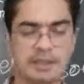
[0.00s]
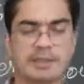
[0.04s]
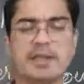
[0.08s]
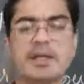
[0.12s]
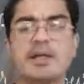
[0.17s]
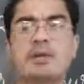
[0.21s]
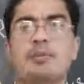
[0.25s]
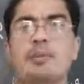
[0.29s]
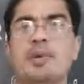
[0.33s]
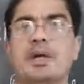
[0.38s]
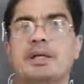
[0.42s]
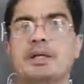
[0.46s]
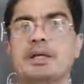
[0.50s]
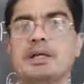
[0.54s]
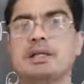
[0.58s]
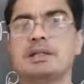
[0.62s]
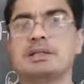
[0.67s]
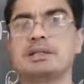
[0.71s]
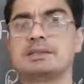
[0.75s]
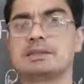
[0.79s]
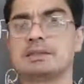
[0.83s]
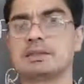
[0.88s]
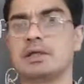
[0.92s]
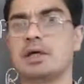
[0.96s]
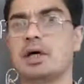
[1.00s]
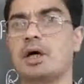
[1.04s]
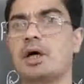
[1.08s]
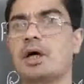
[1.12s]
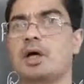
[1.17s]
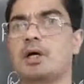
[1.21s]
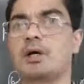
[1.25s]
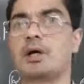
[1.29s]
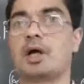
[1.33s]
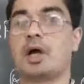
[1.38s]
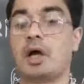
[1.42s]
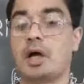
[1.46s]
Then metals
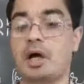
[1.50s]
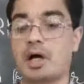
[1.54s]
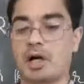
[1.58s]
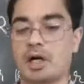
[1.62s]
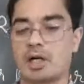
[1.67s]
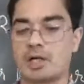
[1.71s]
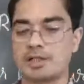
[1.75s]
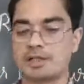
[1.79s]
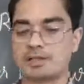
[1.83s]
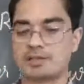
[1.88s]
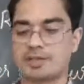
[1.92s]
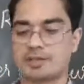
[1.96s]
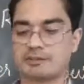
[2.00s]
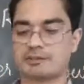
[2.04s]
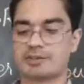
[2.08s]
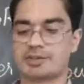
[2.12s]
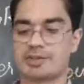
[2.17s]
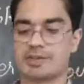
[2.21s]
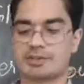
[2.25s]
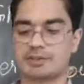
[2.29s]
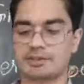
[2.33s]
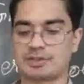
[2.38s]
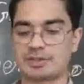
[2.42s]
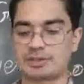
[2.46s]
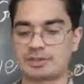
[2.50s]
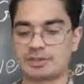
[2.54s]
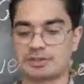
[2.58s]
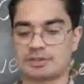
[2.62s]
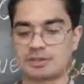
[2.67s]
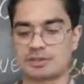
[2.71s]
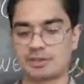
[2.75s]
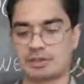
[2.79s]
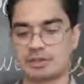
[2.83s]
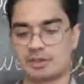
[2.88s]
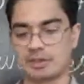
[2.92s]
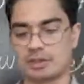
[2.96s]
are hard
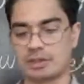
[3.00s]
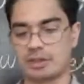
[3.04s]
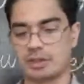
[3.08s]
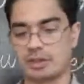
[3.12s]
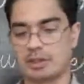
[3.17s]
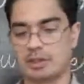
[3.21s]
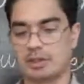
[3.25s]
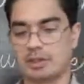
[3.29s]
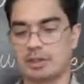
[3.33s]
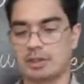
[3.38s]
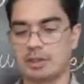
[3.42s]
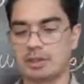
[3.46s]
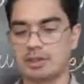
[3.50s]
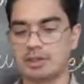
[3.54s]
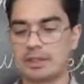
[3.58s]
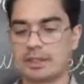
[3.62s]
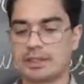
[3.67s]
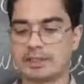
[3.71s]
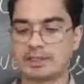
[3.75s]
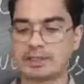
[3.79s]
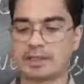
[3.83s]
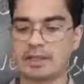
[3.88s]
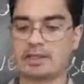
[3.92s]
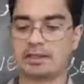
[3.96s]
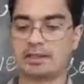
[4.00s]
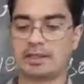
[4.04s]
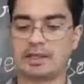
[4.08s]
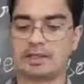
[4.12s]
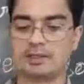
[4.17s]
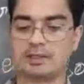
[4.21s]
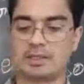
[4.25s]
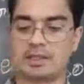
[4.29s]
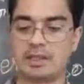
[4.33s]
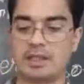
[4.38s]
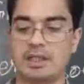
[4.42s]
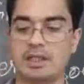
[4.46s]
substances that
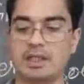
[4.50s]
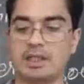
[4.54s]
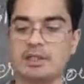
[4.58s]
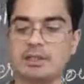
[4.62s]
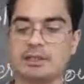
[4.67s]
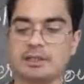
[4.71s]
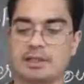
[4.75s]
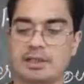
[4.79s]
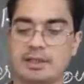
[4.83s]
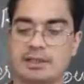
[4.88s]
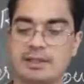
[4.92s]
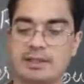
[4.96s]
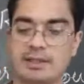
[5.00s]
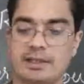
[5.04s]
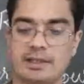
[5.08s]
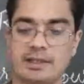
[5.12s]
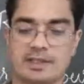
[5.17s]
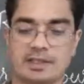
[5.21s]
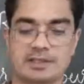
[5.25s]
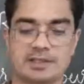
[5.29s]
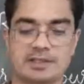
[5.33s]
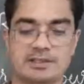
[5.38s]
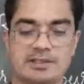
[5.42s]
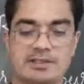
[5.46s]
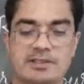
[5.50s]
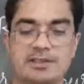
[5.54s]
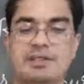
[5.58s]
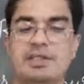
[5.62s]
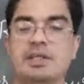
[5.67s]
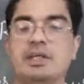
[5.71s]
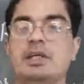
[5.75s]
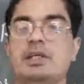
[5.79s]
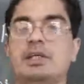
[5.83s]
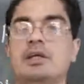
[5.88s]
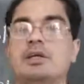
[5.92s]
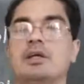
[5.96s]
conduct heat and
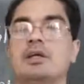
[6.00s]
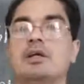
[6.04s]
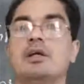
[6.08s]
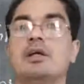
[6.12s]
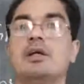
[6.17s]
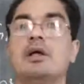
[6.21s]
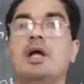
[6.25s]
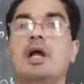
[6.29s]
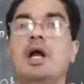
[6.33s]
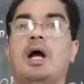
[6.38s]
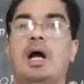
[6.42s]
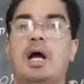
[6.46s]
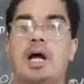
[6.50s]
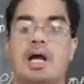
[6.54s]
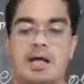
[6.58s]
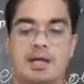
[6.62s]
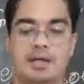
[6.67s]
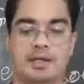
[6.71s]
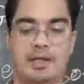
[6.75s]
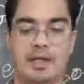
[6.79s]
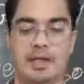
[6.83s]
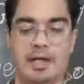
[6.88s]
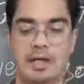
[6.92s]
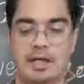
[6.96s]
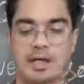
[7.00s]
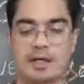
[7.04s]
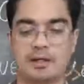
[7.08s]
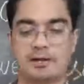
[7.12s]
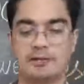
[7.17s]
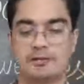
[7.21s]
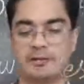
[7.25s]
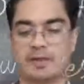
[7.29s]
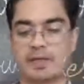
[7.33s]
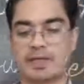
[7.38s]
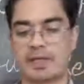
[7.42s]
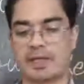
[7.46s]
electricity and
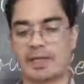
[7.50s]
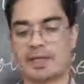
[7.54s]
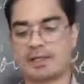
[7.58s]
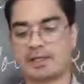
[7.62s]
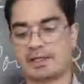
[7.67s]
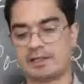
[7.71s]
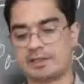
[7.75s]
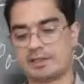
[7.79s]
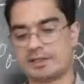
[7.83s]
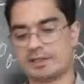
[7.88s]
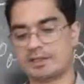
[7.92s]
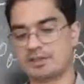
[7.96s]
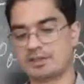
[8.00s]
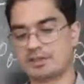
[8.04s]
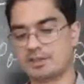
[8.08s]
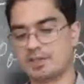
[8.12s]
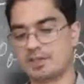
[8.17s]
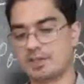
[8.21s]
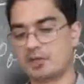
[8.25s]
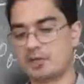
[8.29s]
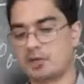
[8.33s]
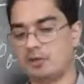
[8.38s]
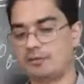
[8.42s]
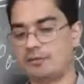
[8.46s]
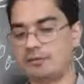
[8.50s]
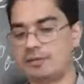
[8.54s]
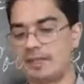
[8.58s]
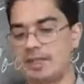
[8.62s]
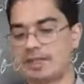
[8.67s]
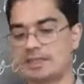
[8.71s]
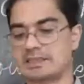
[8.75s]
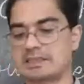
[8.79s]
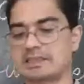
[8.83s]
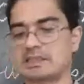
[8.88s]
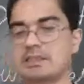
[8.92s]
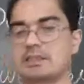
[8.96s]
have the characteristic of
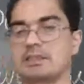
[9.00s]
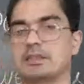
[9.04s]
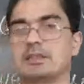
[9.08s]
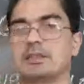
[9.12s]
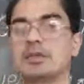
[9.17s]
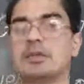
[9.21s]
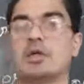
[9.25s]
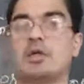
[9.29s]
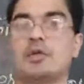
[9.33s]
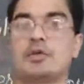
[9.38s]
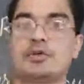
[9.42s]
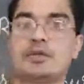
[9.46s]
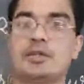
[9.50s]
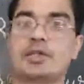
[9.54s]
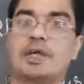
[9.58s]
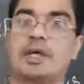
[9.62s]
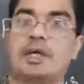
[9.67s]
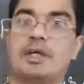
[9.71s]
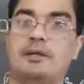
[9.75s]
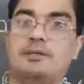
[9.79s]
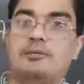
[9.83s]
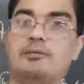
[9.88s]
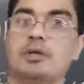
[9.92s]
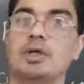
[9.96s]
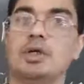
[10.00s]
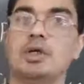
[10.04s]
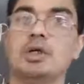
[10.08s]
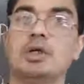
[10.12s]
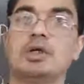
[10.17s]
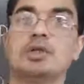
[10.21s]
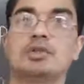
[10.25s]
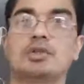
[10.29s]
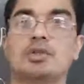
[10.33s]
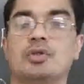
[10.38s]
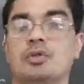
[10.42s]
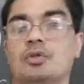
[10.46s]
luster or shine.
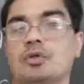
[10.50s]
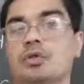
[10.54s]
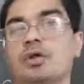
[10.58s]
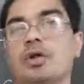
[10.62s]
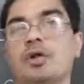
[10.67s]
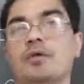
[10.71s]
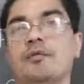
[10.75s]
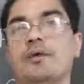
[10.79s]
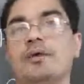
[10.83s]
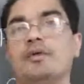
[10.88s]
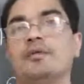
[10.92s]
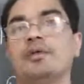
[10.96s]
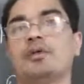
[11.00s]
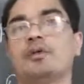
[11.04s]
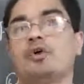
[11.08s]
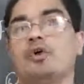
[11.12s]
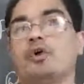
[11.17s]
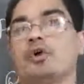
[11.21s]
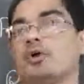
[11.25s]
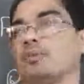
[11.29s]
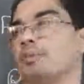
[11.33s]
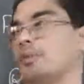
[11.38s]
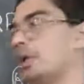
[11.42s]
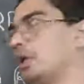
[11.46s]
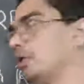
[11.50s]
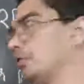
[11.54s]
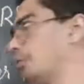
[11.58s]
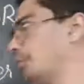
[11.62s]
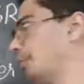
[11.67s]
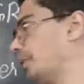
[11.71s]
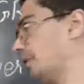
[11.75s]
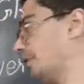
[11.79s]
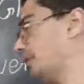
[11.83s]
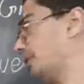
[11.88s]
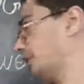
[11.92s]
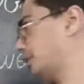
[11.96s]
So when we talk
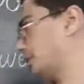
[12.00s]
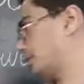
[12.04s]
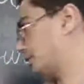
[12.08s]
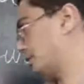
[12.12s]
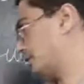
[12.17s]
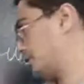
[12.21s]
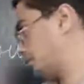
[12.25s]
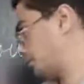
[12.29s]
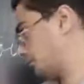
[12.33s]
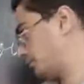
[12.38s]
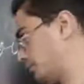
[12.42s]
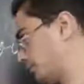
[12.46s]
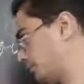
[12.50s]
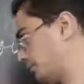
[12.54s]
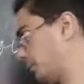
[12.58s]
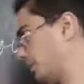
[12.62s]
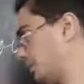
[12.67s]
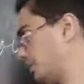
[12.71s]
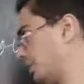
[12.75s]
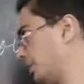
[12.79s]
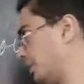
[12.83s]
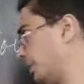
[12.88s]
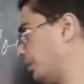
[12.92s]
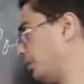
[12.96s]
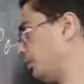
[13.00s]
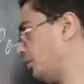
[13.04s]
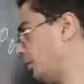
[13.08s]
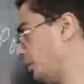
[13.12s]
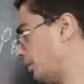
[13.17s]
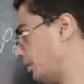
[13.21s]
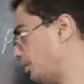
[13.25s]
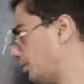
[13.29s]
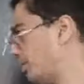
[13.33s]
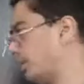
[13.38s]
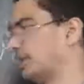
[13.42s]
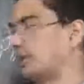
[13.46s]
about metals, we
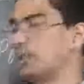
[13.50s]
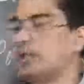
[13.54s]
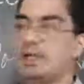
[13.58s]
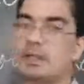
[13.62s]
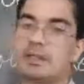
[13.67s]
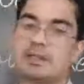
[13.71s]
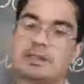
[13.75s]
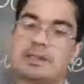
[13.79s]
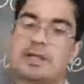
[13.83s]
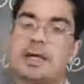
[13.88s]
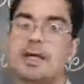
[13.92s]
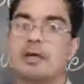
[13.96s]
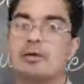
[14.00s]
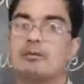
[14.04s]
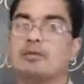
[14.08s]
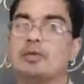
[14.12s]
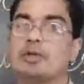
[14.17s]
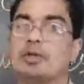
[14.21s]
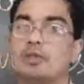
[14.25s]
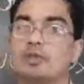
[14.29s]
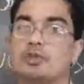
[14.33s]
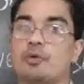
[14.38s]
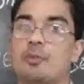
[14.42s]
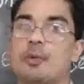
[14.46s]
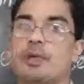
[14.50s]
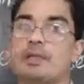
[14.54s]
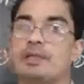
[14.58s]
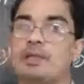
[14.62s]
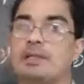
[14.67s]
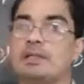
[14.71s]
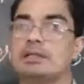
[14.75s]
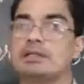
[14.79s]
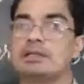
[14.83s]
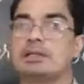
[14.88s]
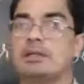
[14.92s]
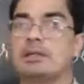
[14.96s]
say metallic type. So
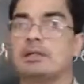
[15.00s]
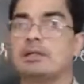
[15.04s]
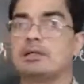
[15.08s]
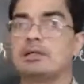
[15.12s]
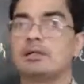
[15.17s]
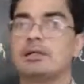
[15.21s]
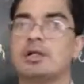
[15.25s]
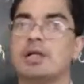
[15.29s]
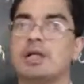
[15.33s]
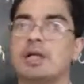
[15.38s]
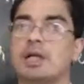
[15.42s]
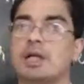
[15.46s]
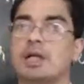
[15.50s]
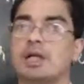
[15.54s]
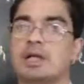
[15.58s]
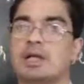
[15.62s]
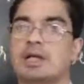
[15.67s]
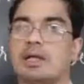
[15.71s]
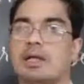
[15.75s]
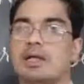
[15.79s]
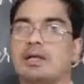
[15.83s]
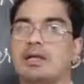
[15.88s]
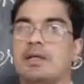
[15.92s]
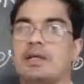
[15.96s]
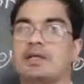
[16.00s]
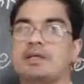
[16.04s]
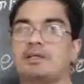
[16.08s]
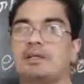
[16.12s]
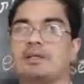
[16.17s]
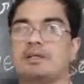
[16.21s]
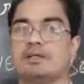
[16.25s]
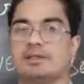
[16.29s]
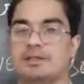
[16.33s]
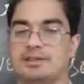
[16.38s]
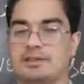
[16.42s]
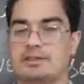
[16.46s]
metals are
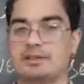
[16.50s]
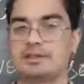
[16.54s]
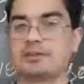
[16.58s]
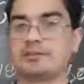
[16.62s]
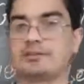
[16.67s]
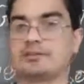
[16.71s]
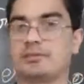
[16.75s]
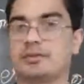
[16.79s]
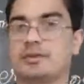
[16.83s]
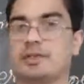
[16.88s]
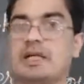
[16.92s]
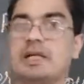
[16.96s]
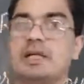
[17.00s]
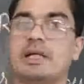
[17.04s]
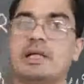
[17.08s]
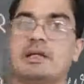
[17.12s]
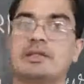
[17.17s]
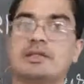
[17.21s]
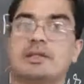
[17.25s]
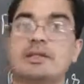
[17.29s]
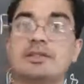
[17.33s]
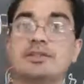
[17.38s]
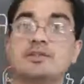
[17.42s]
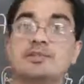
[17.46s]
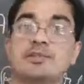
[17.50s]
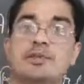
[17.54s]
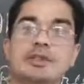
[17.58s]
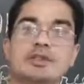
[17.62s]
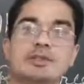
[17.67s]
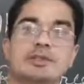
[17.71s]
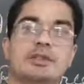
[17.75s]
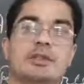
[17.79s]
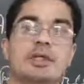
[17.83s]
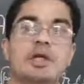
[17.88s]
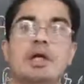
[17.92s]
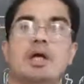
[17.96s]
conductors. Conductors
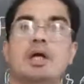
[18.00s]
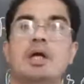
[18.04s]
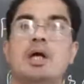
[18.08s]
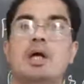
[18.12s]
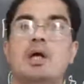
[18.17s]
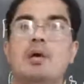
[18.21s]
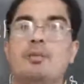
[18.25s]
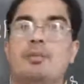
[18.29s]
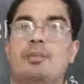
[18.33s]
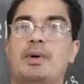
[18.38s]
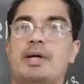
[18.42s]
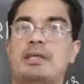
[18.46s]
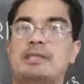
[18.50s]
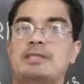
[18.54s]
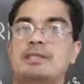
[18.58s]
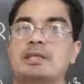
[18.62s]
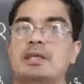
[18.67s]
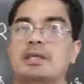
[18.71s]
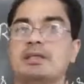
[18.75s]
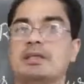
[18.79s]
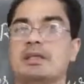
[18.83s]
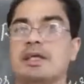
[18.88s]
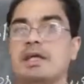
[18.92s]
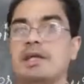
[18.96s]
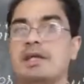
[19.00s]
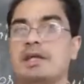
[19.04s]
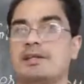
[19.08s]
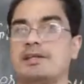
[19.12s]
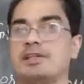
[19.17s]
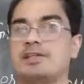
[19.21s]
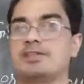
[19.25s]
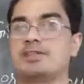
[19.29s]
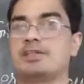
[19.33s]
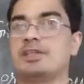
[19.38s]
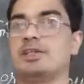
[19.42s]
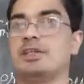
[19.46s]
means passing the
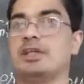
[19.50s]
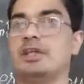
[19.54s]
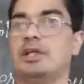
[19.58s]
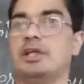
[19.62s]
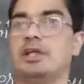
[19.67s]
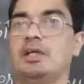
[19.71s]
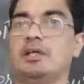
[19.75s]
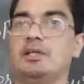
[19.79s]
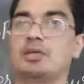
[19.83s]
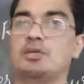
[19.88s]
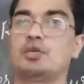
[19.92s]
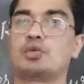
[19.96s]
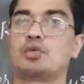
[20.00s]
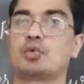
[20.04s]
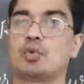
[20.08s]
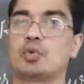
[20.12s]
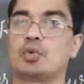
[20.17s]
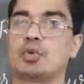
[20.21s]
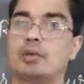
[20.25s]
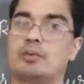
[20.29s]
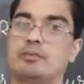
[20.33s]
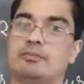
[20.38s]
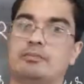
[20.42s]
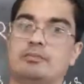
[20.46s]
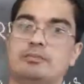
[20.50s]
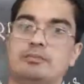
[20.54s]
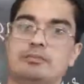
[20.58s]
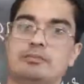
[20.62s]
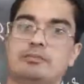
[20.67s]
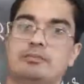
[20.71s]
electricity through them.